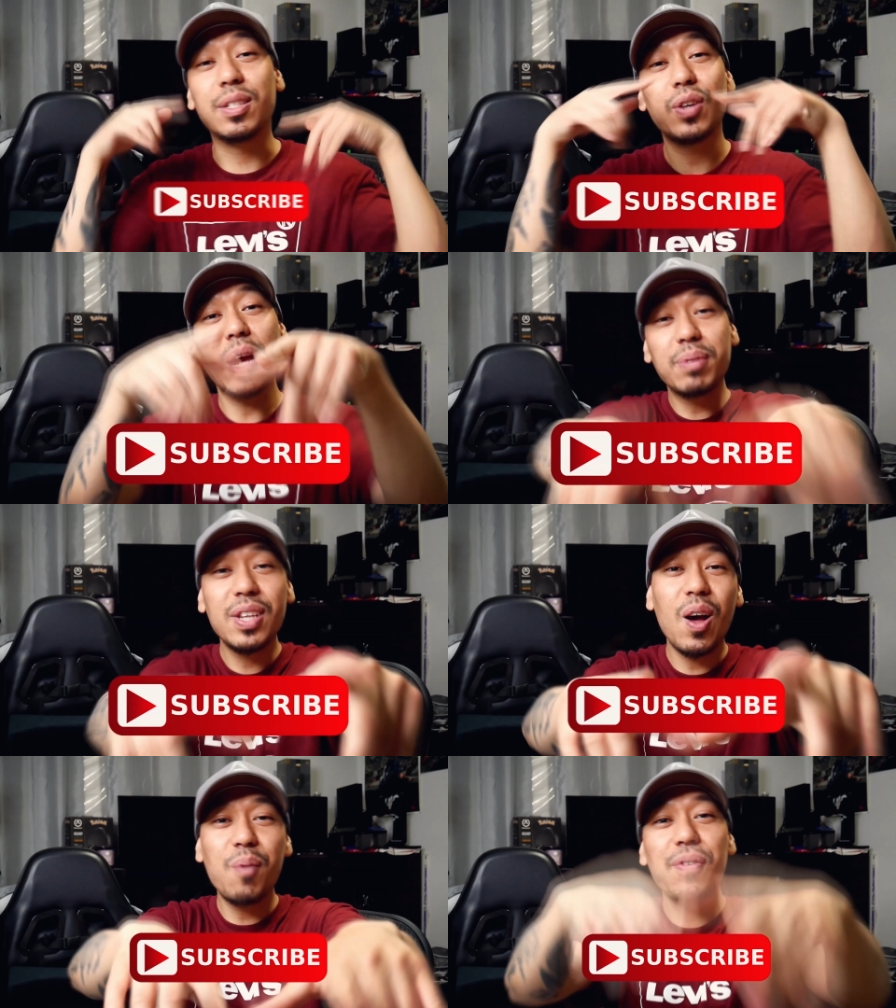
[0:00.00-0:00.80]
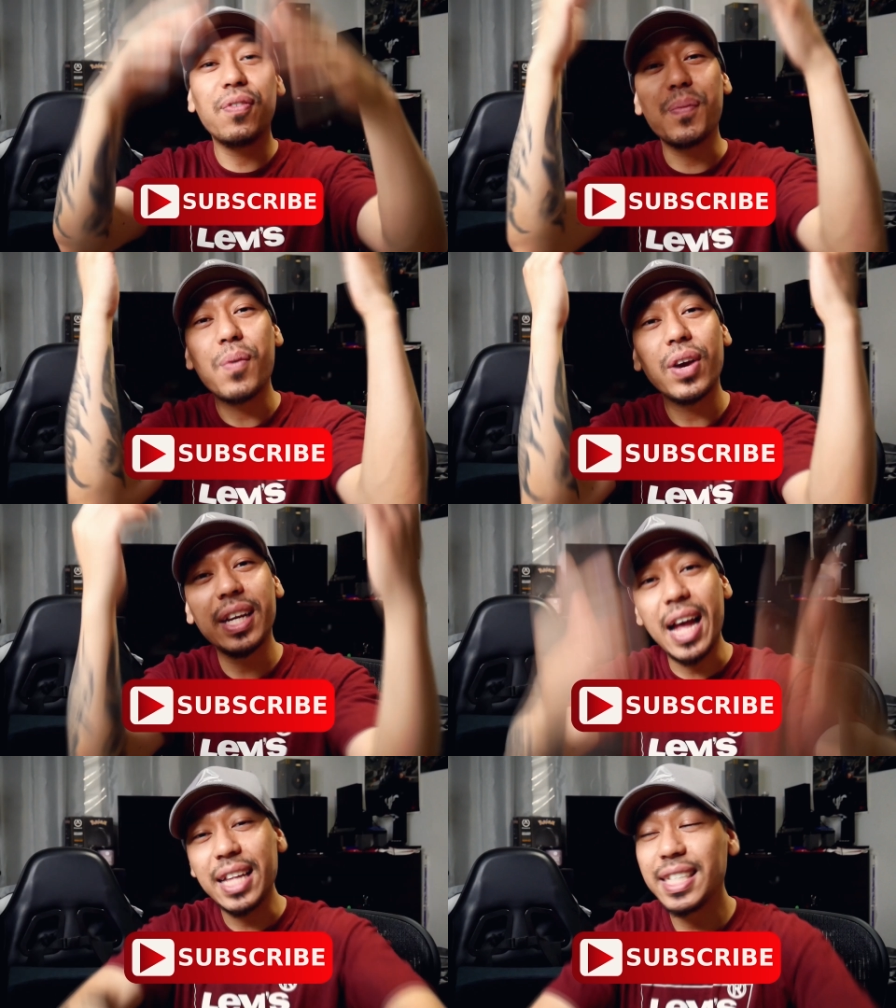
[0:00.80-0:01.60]
Subscribe to your homie for more
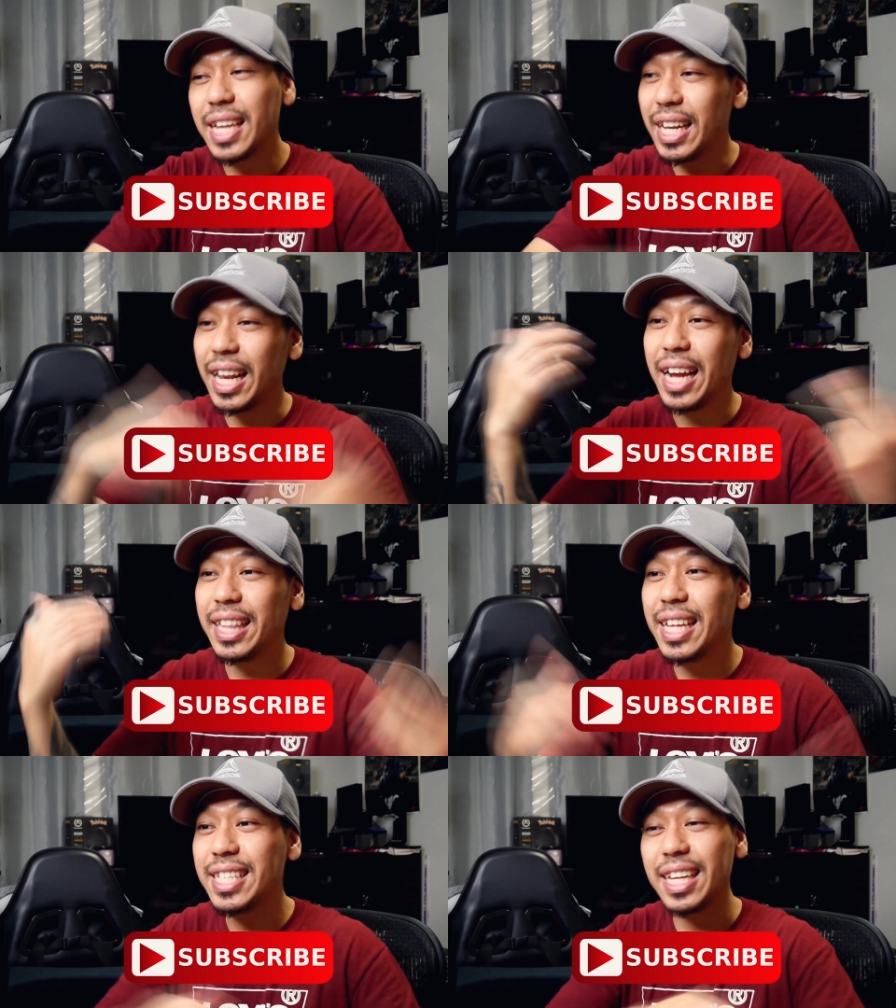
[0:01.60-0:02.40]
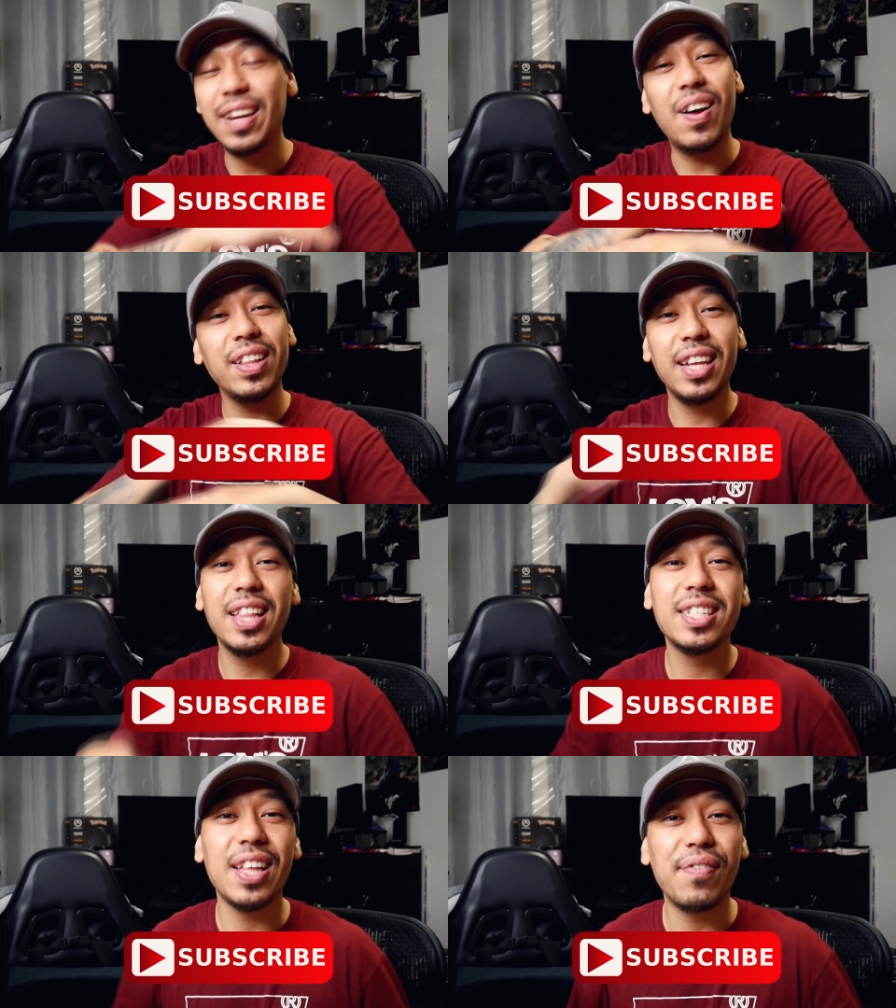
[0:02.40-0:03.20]
content like this and all the
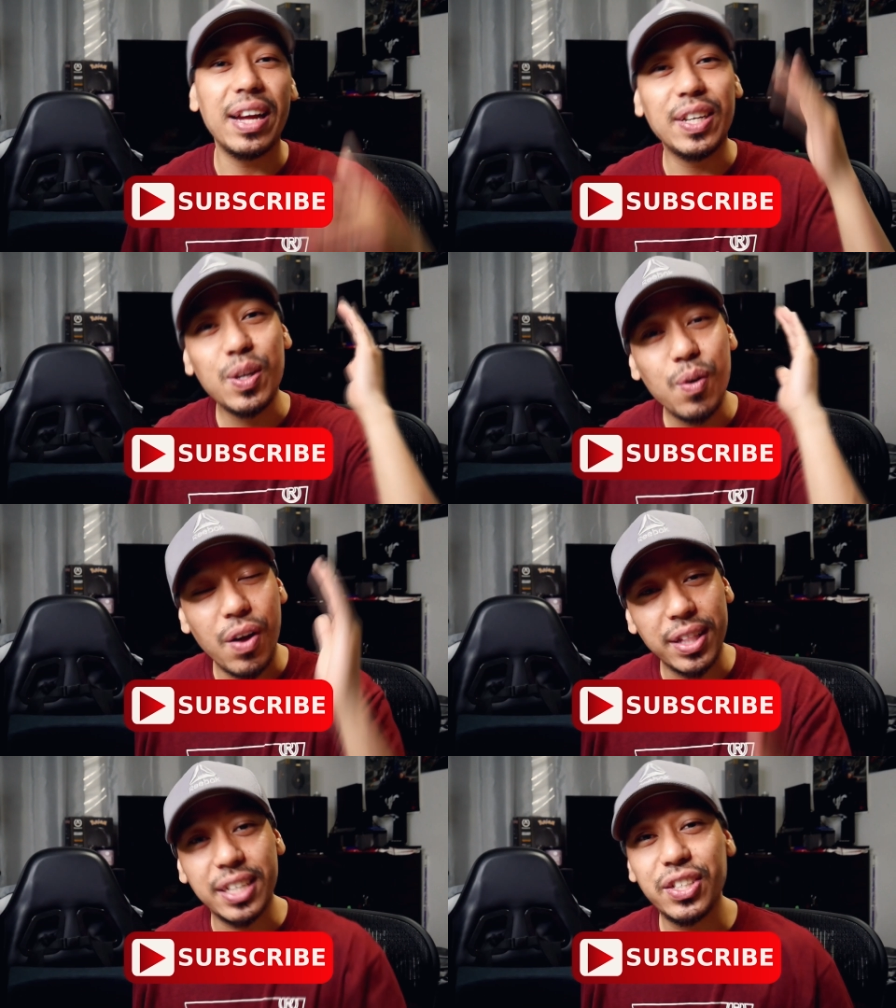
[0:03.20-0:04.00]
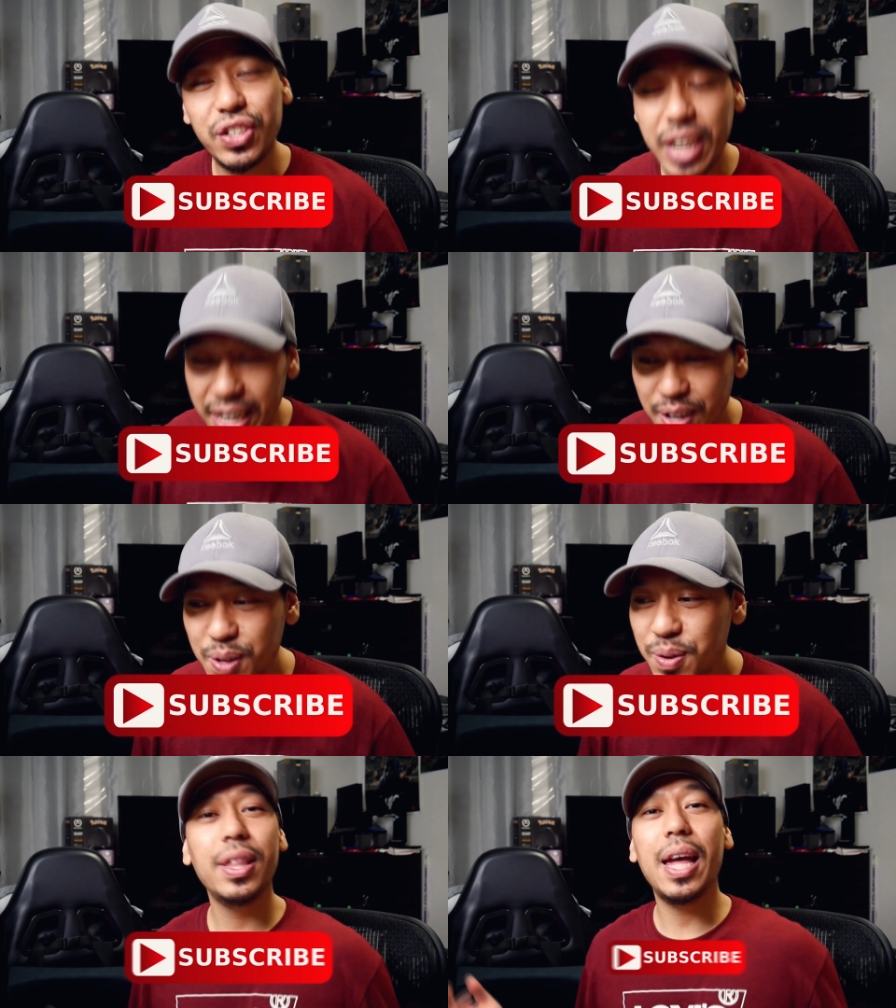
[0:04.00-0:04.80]
other stuff I do on this
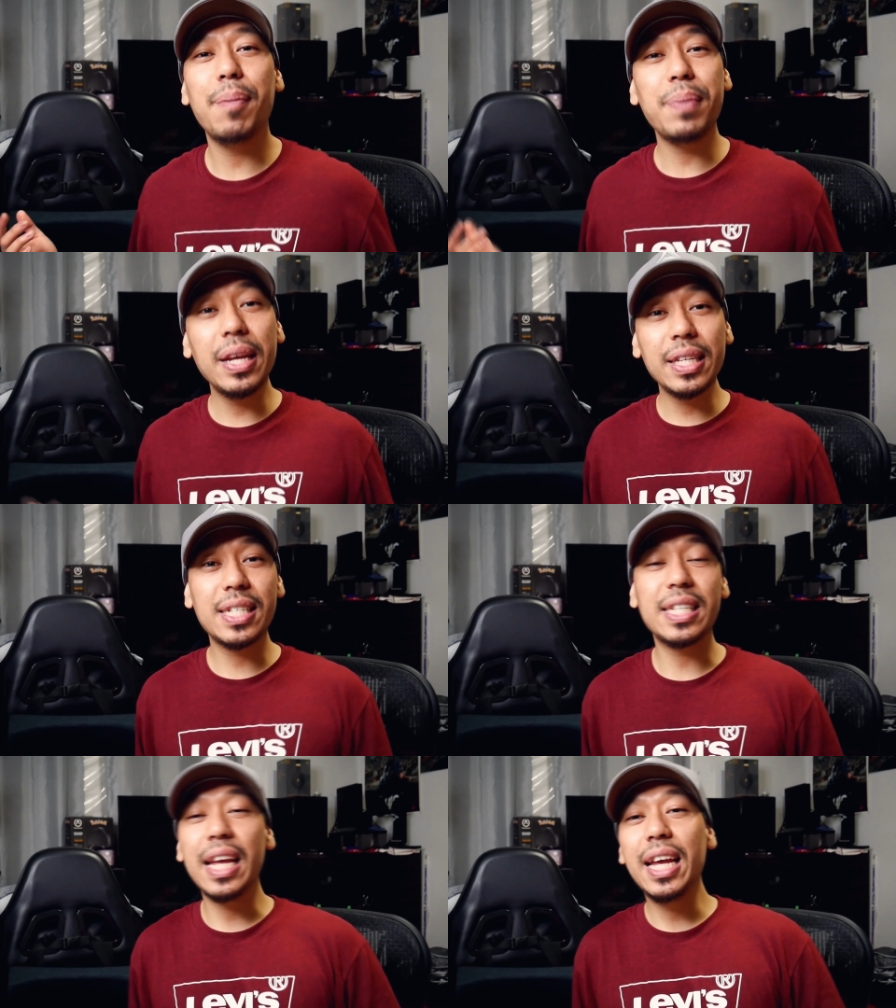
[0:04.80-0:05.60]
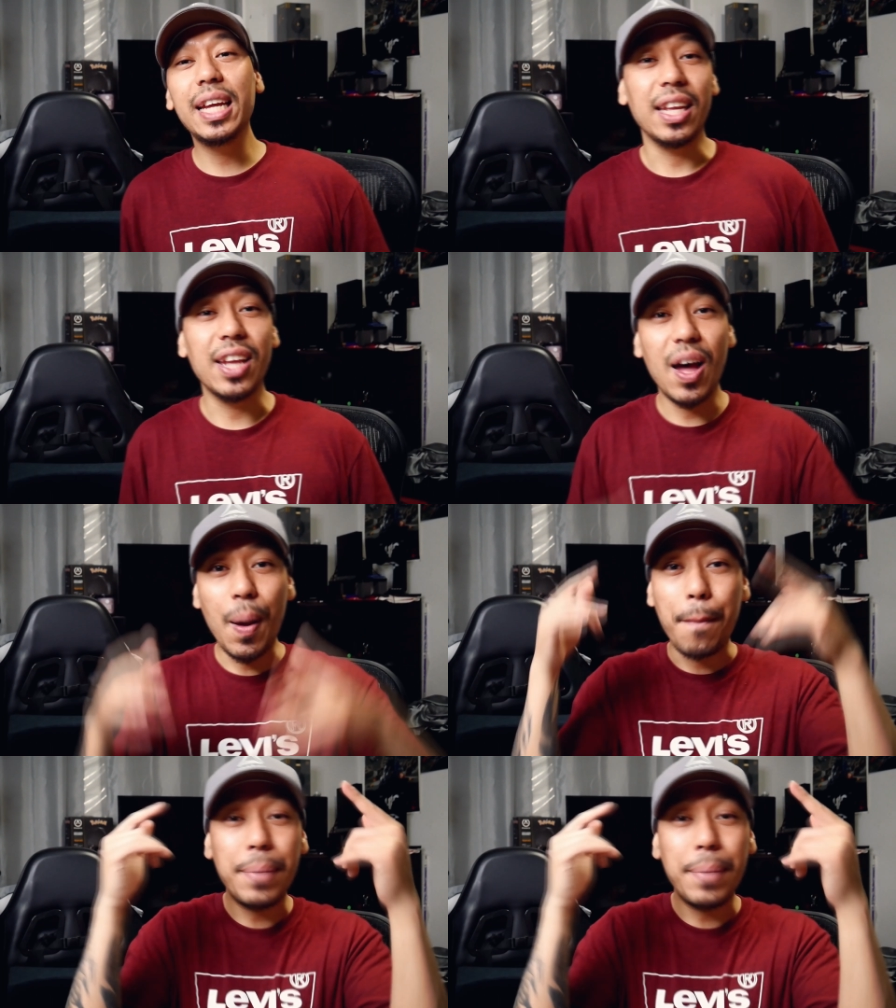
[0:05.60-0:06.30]
channel. That being said, y'all